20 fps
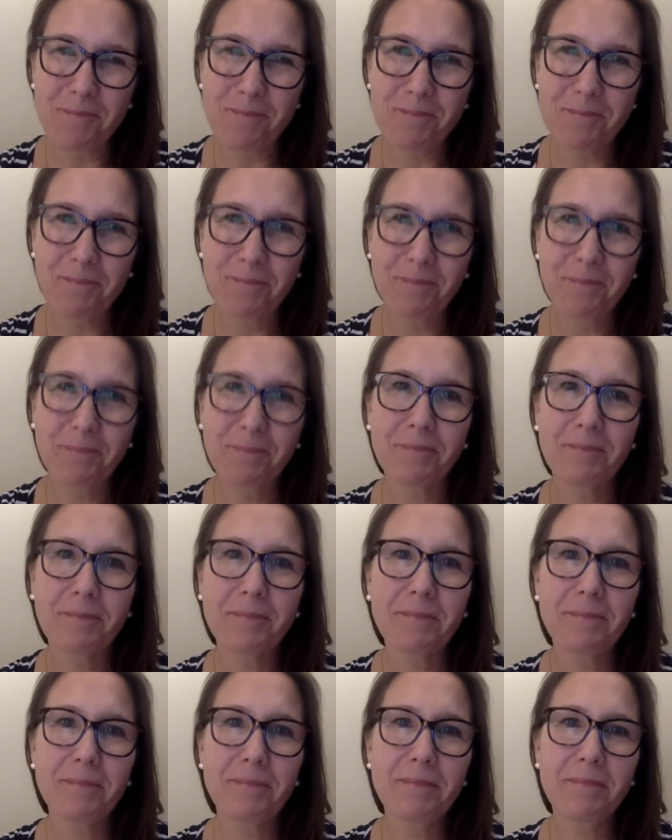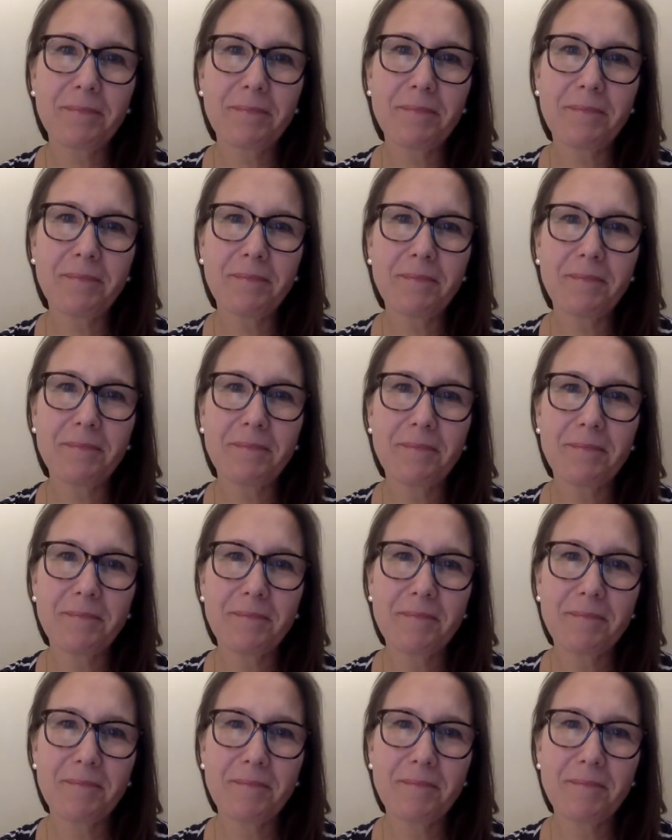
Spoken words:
No one is speaking in this clip.